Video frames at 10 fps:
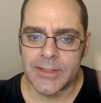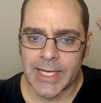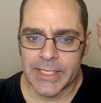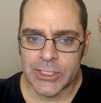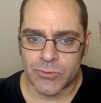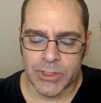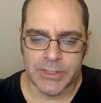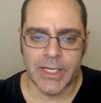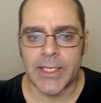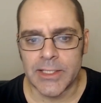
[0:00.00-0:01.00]
That is
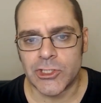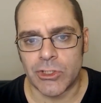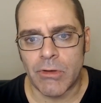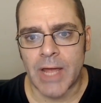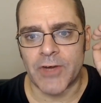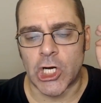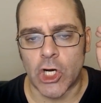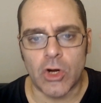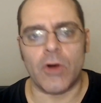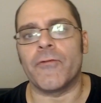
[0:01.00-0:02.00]
ridiculous. You don't have a
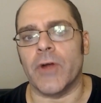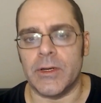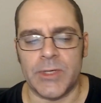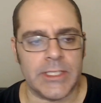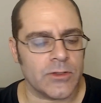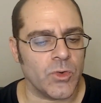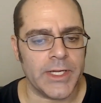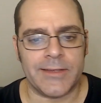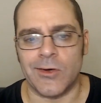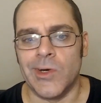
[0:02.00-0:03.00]
girlfriend when you're
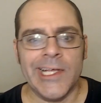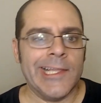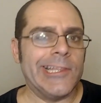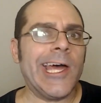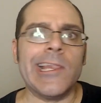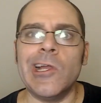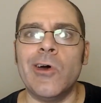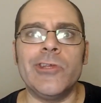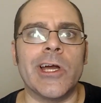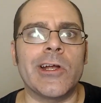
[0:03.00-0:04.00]
22, let
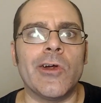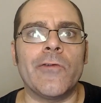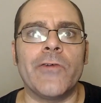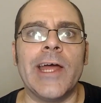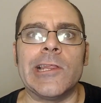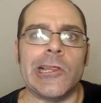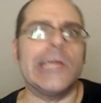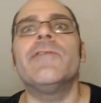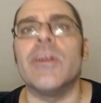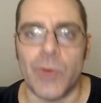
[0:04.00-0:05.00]
alone your girlfriend
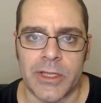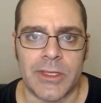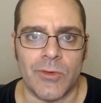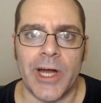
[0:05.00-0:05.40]
living with you.